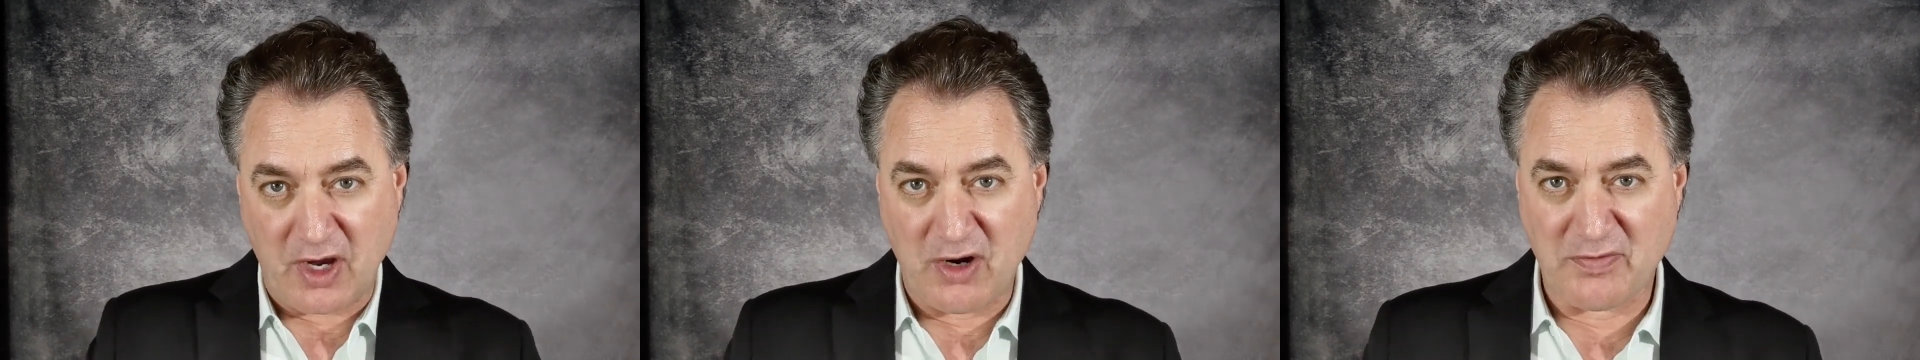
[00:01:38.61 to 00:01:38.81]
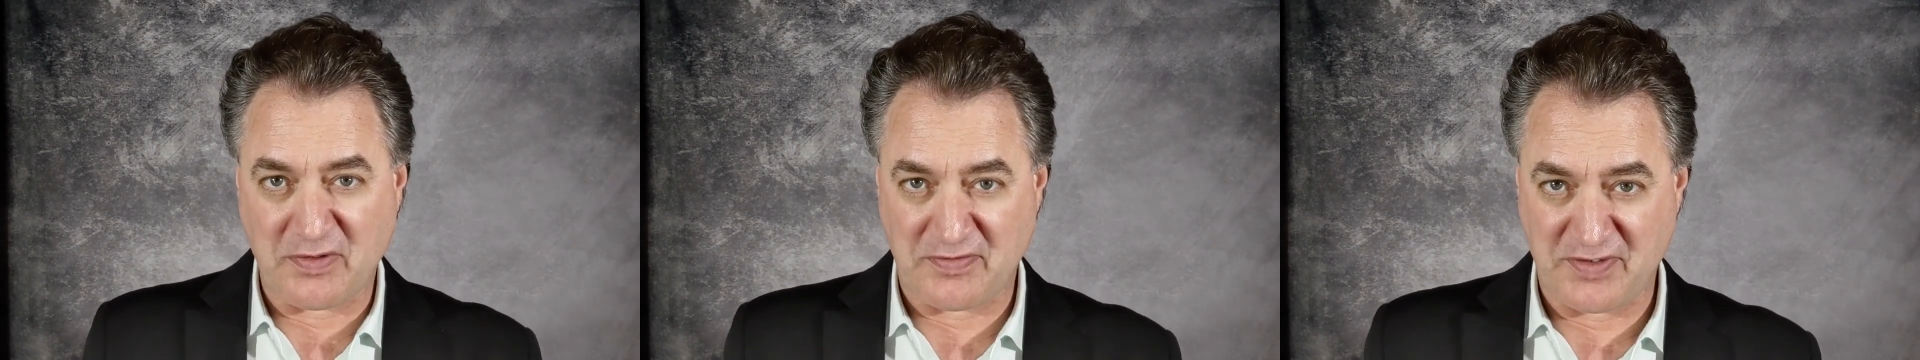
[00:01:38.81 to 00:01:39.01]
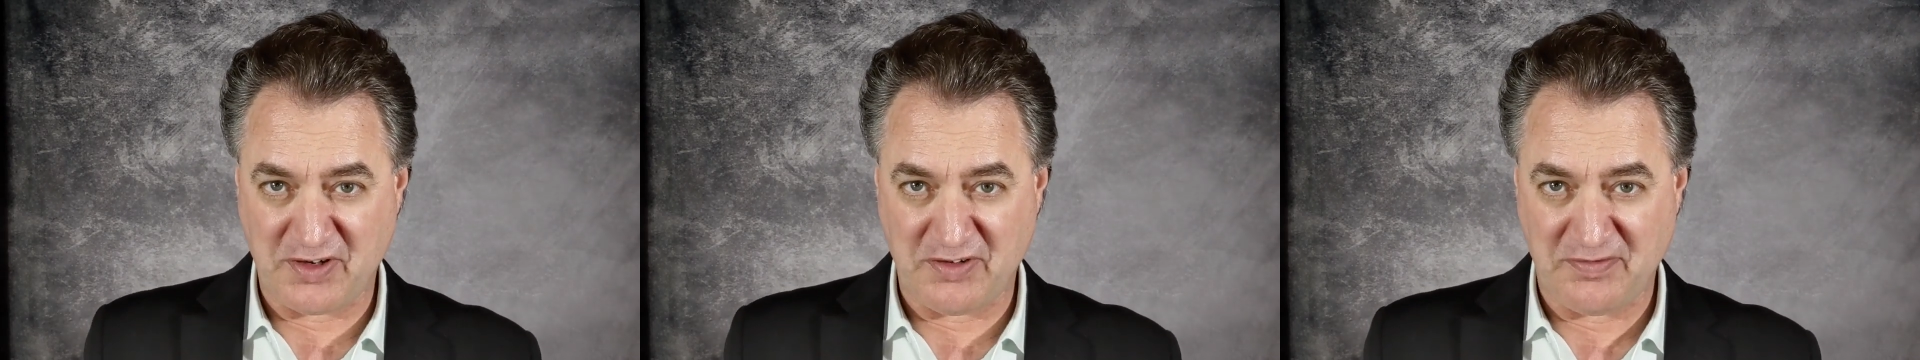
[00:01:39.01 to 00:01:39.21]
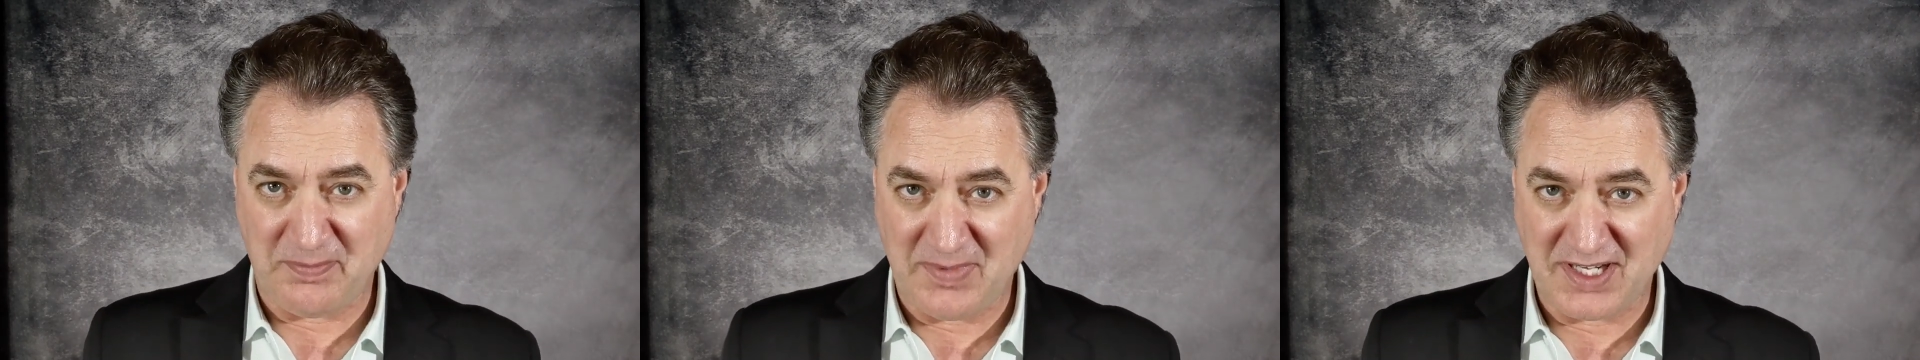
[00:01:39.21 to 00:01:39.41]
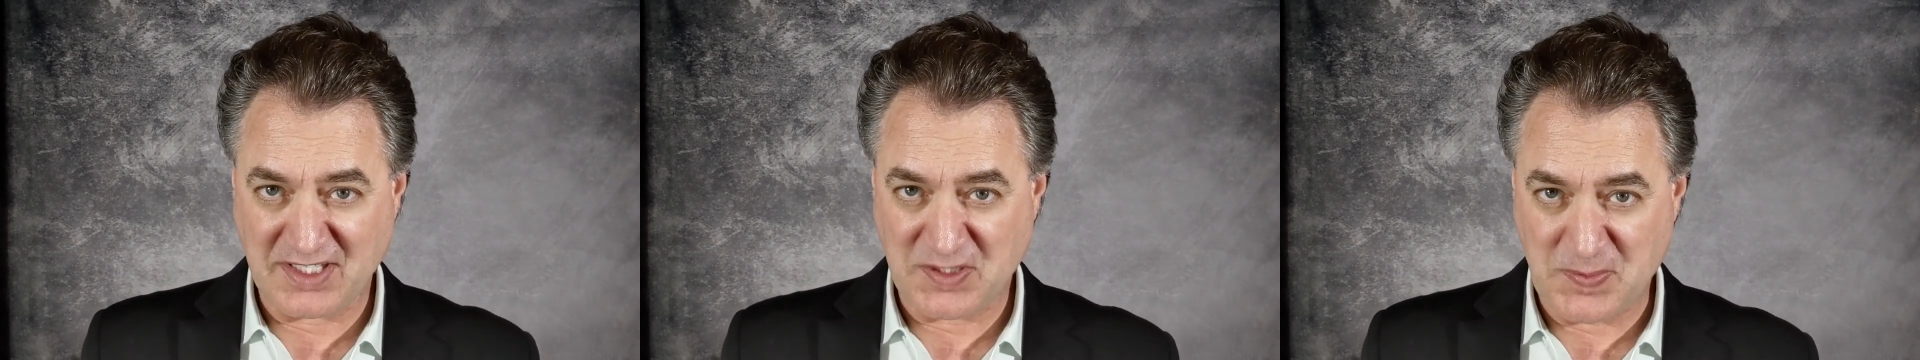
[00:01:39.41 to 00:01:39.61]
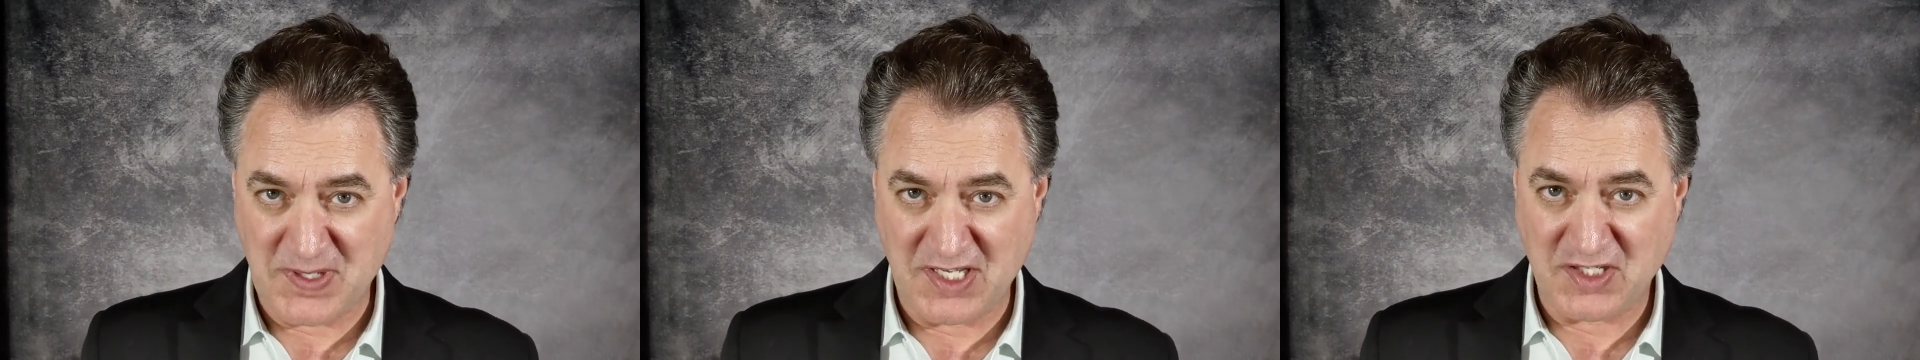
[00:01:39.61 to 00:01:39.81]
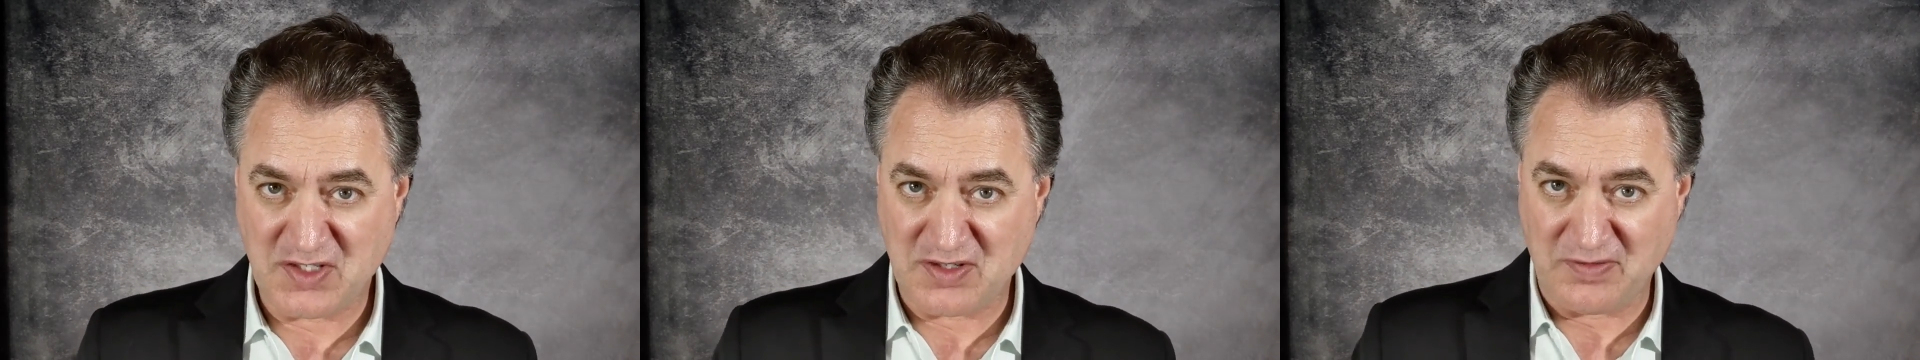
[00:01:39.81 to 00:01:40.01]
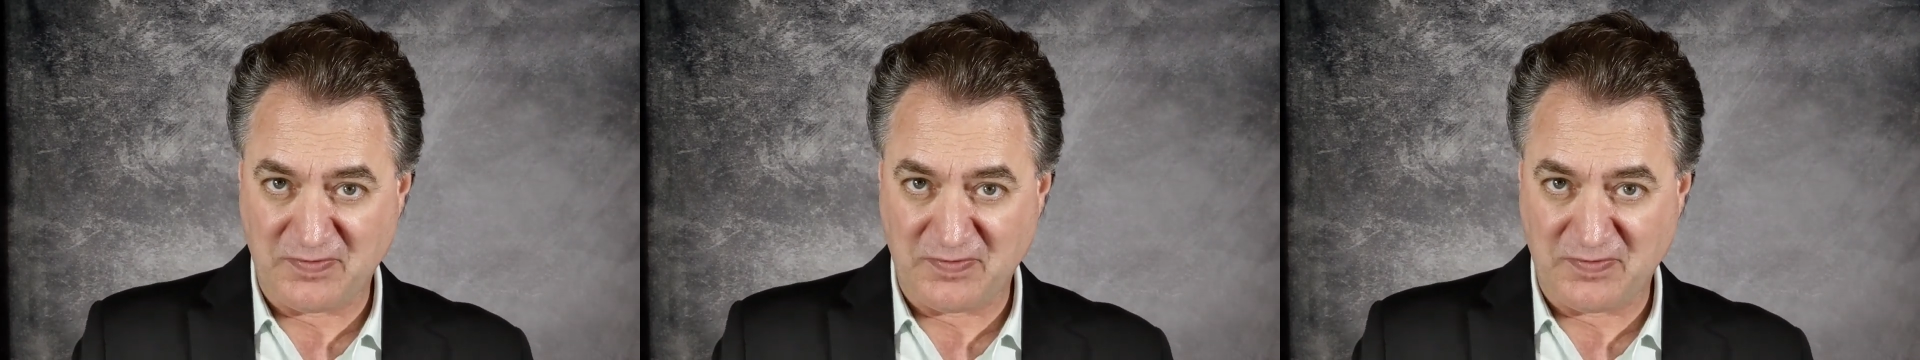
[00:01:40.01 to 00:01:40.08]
overview of my speech,